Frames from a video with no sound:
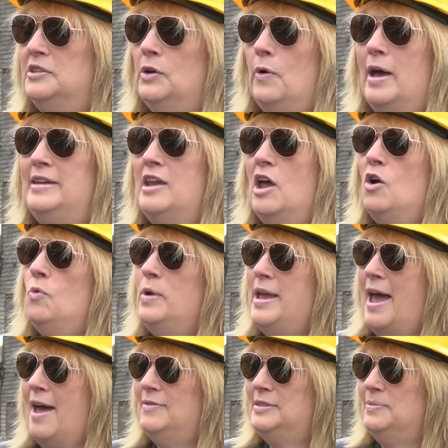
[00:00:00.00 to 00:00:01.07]
So I know we
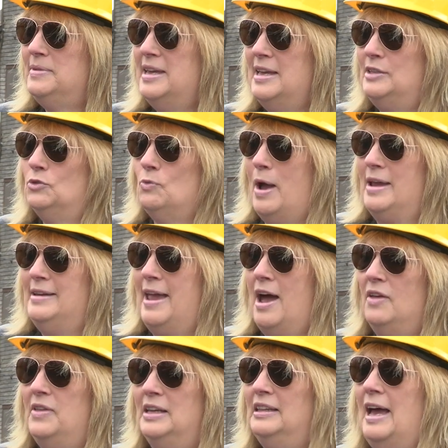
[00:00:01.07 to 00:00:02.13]
have some kids right
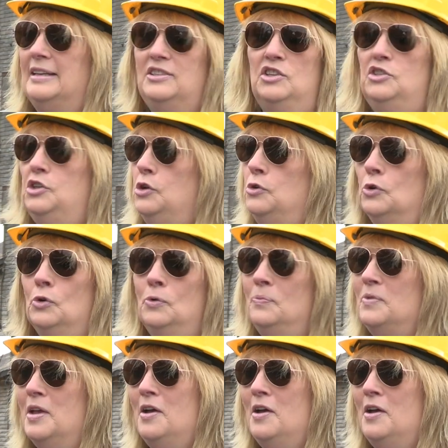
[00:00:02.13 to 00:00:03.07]
now that like to doodle